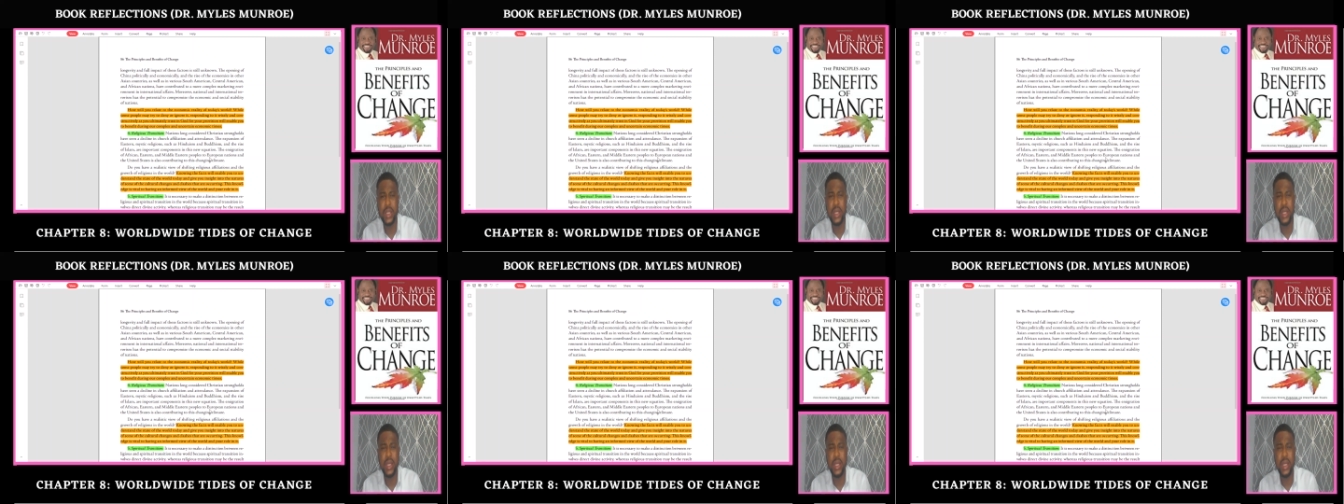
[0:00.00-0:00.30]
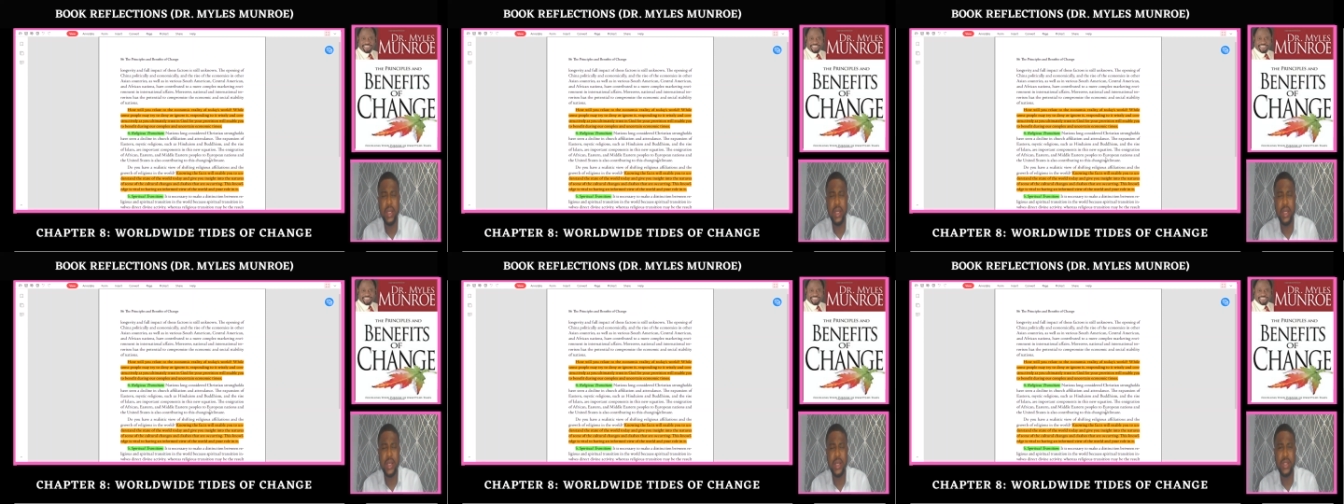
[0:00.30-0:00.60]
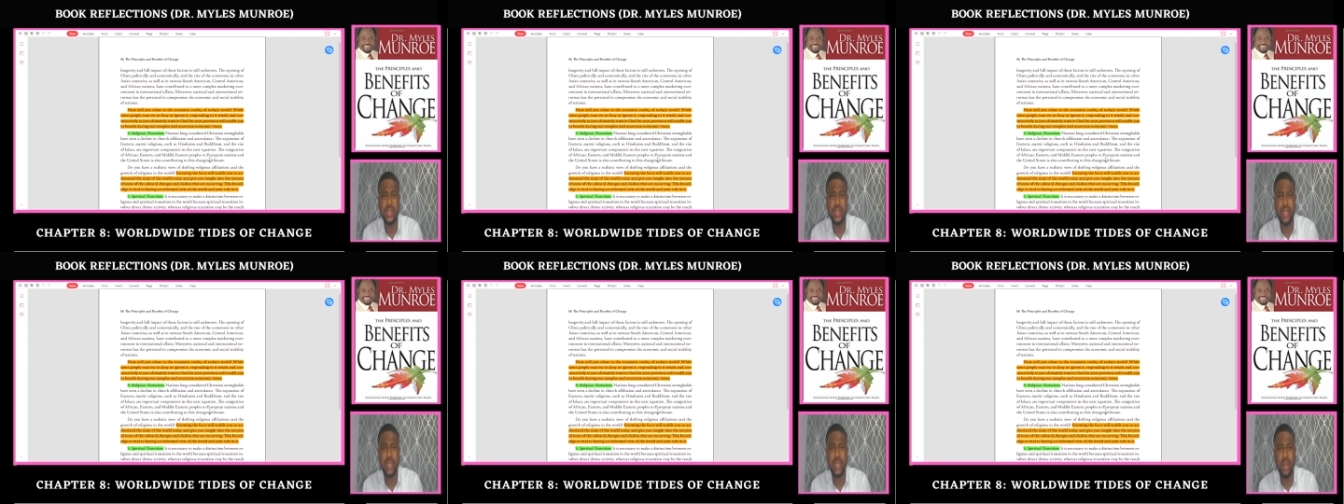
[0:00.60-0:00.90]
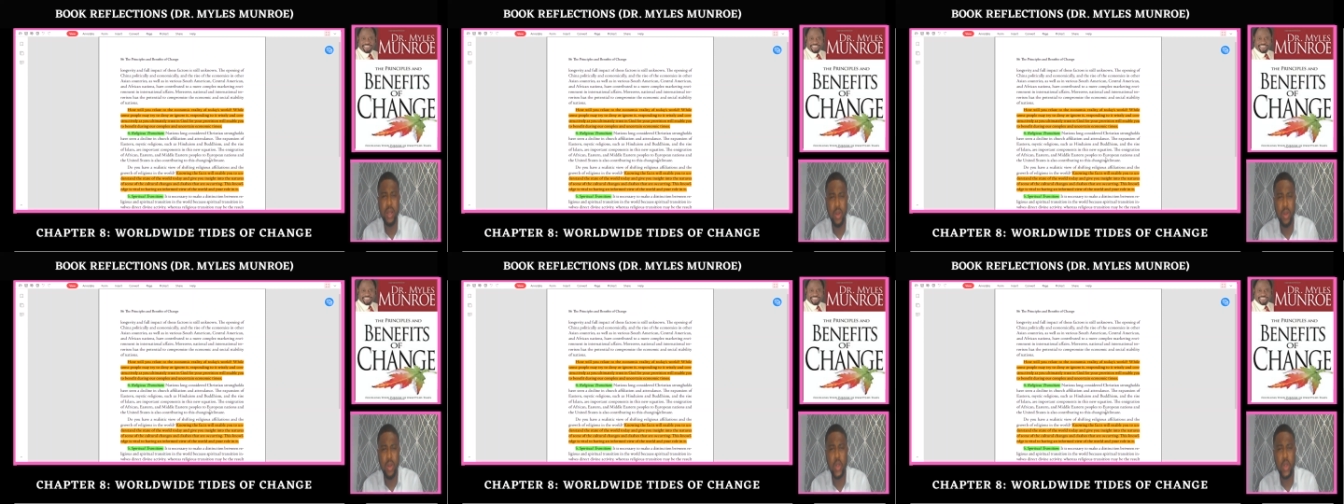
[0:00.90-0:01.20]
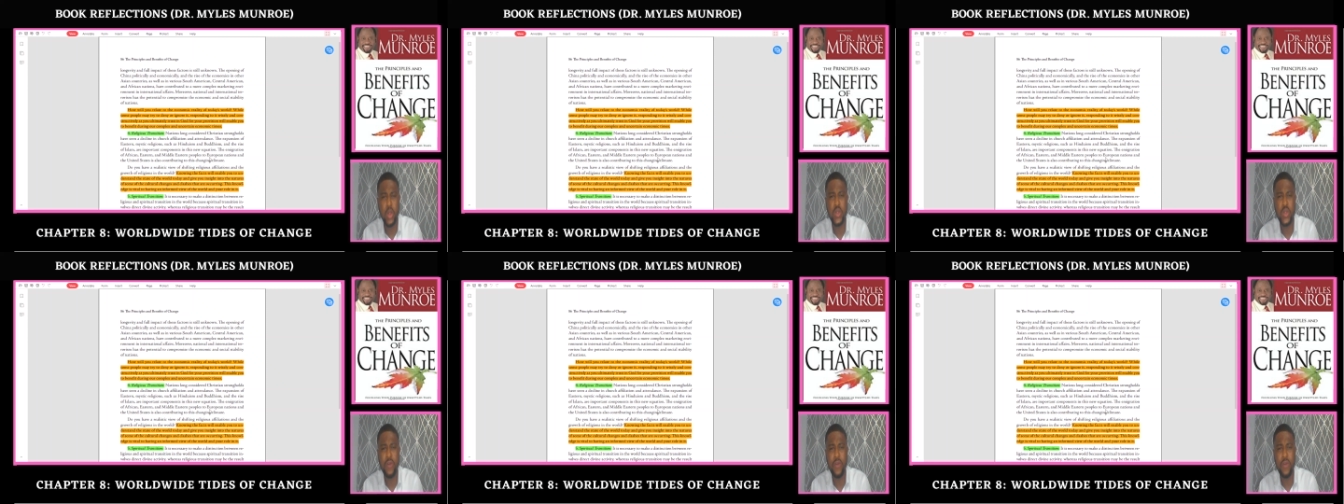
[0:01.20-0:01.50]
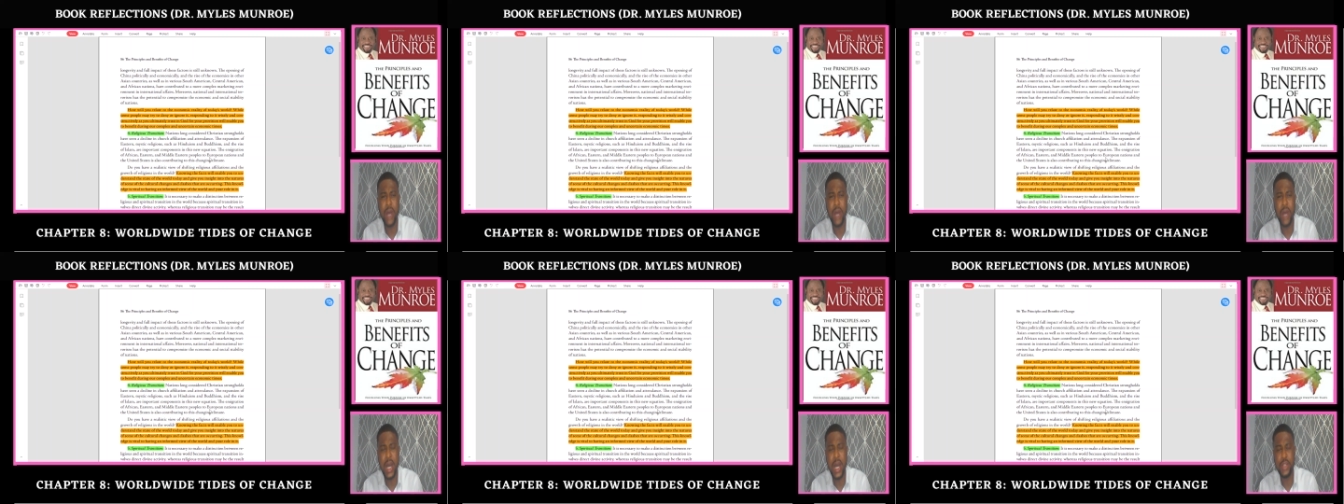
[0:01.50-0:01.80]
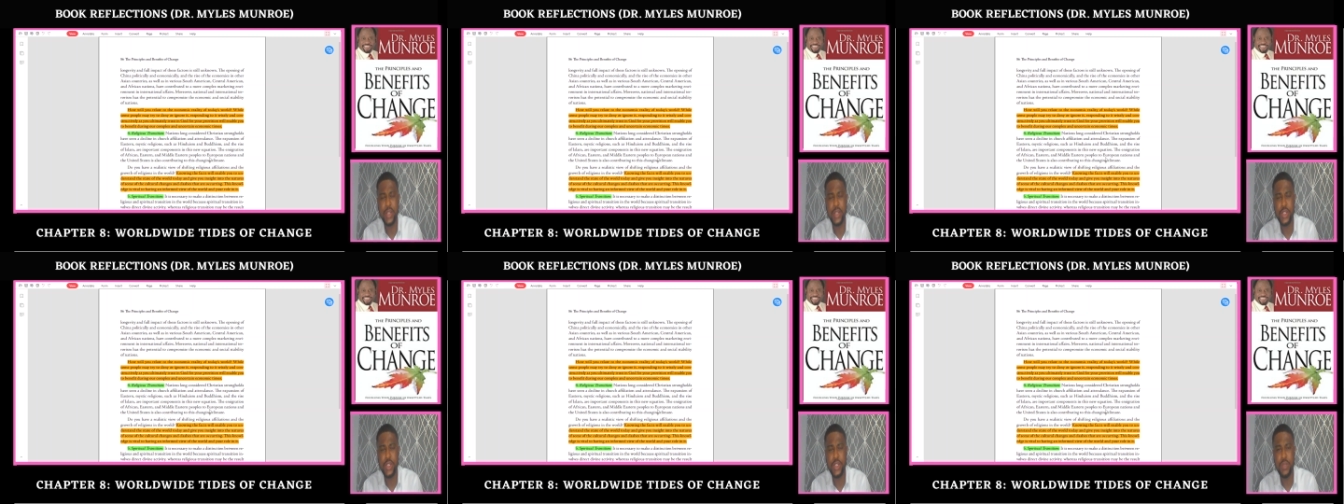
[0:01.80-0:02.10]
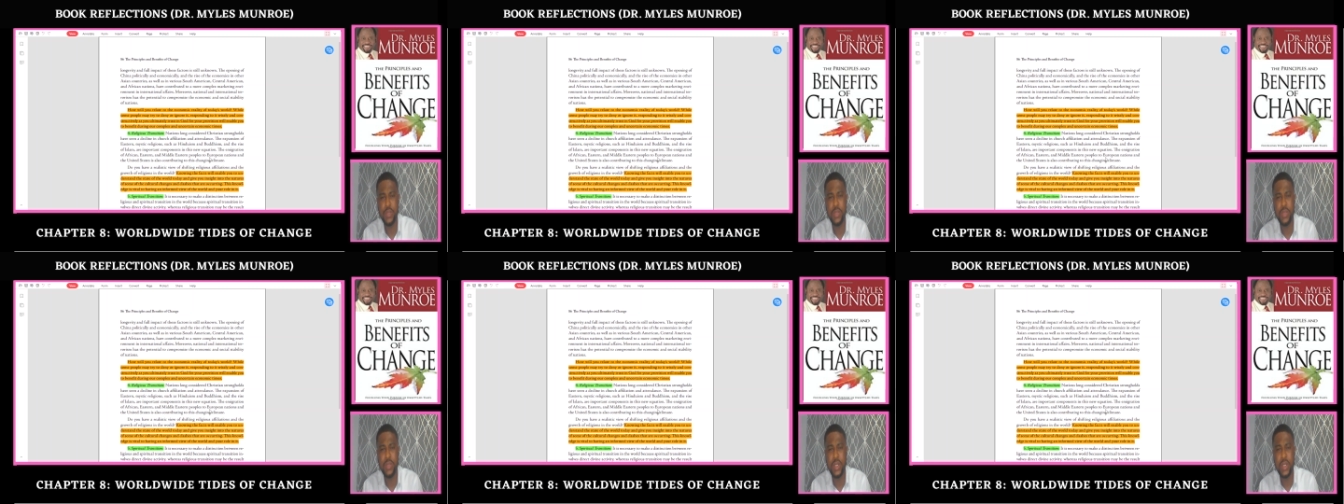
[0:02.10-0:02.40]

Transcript: and there's a lot of hardship,